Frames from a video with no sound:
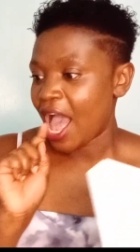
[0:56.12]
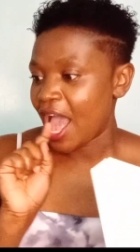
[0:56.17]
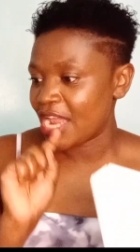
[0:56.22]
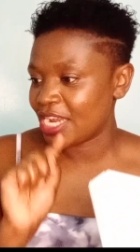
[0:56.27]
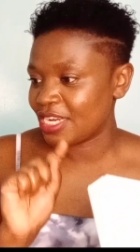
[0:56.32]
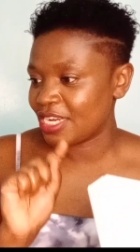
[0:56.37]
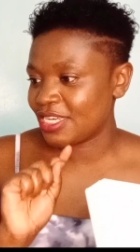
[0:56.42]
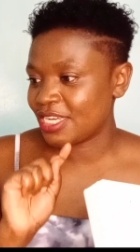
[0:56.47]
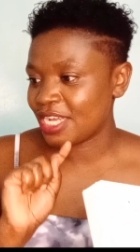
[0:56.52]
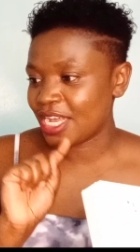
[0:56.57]

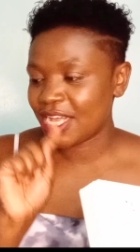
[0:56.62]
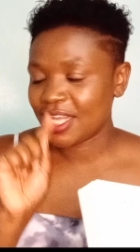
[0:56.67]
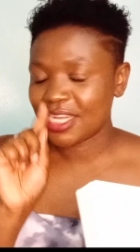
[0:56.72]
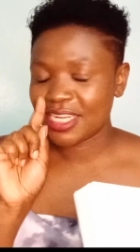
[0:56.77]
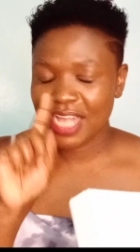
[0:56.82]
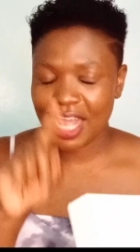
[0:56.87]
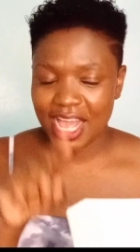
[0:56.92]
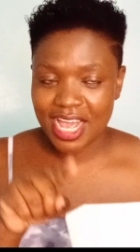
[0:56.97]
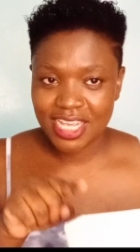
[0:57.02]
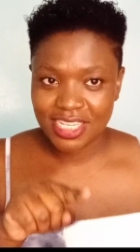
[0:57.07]
And
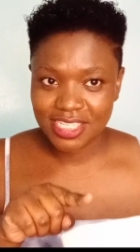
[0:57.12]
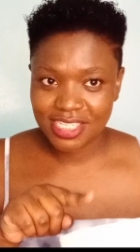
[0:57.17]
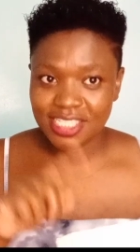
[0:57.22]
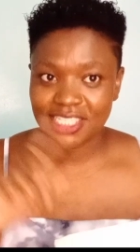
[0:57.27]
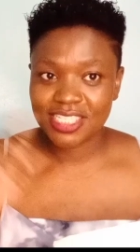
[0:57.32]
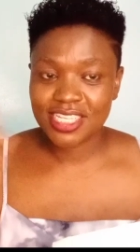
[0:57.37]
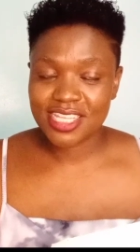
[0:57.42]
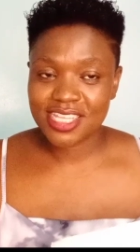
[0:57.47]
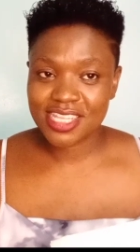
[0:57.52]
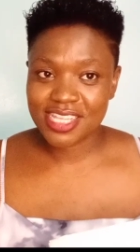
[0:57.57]
uh,
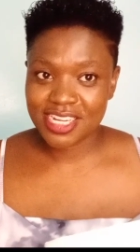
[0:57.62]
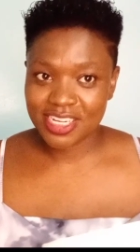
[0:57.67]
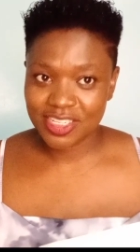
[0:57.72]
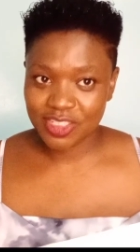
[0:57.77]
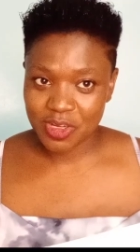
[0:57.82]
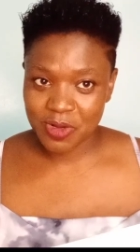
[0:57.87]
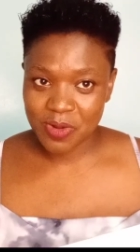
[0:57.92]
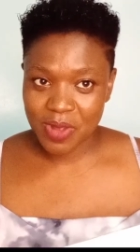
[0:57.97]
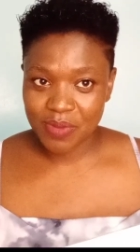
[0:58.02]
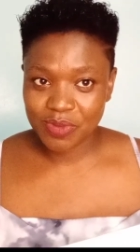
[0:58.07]
guys, the
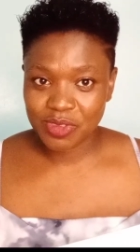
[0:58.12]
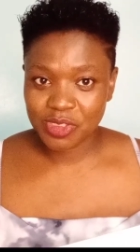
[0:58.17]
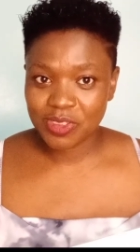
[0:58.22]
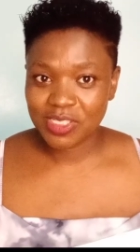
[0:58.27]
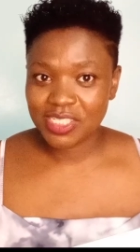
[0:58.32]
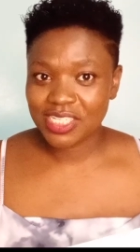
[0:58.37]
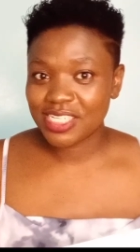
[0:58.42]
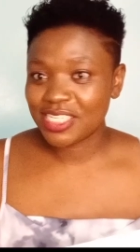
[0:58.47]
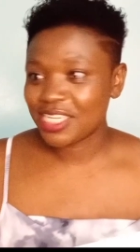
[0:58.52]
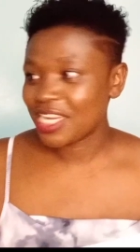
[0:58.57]
reason why I'm
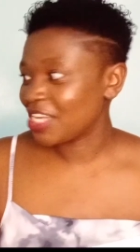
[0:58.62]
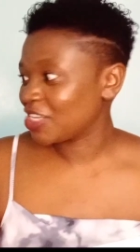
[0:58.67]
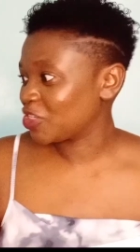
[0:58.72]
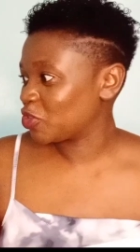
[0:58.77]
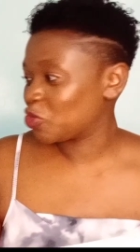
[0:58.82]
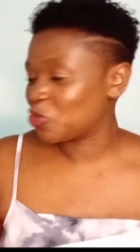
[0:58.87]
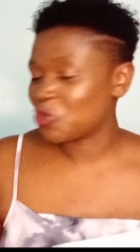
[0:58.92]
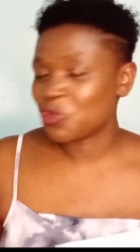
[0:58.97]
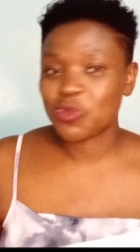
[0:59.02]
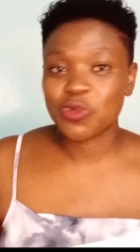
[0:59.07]
shooting
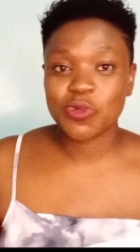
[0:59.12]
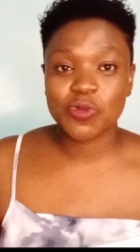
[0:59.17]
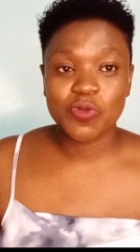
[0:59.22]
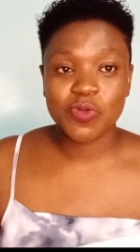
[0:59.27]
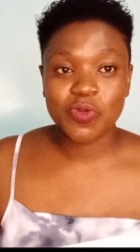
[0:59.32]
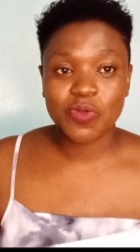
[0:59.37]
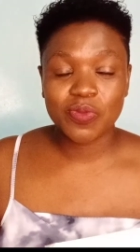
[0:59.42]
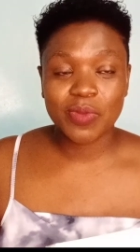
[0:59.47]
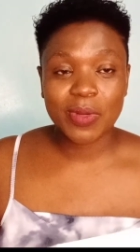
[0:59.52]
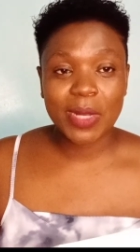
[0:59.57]
next to
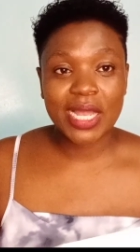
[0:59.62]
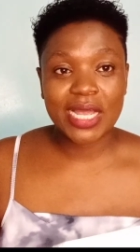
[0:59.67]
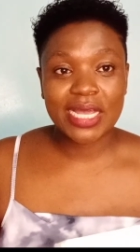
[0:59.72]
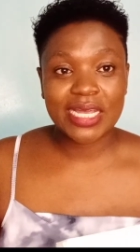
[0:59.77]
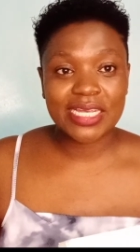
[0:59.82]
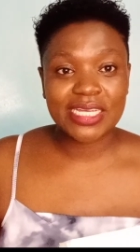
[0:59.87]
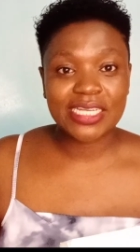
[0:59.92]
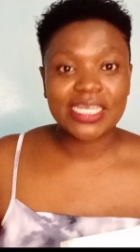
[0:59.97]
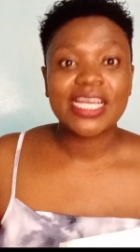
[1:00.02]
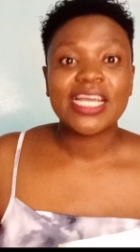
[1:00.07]

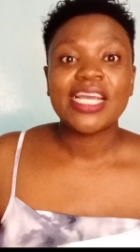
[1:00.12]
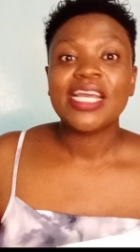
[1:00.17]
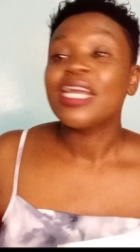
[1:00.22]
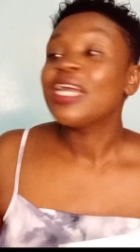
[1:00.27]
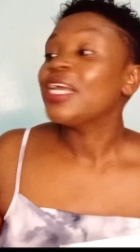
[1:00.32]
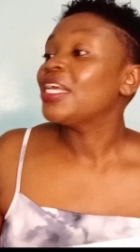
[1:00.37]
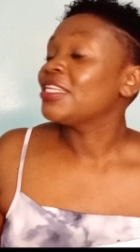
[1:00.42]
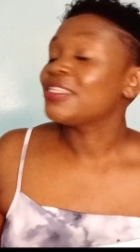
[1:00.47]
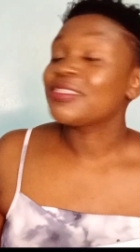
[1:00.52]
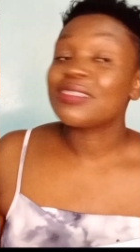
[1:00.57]
my
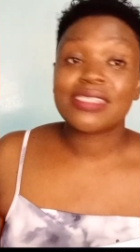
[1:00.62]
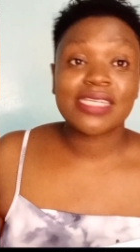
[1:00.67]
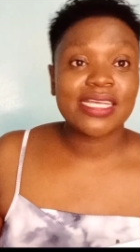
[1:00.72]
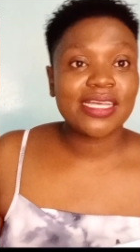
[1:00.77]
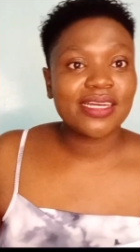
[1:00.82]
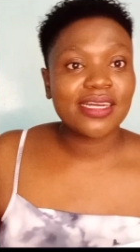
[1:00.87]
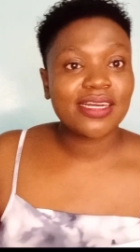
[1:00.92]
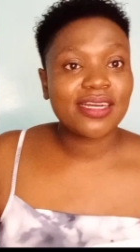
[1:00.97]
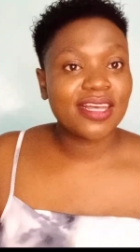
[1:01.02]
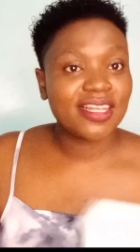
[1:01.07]

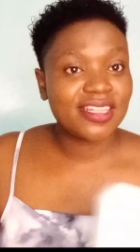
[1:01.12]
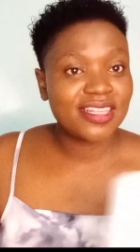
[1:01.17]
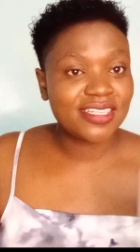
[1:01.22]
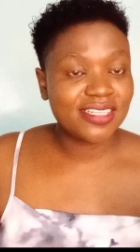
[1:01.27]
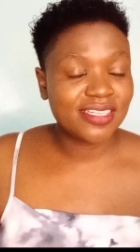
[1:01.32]
sink uh,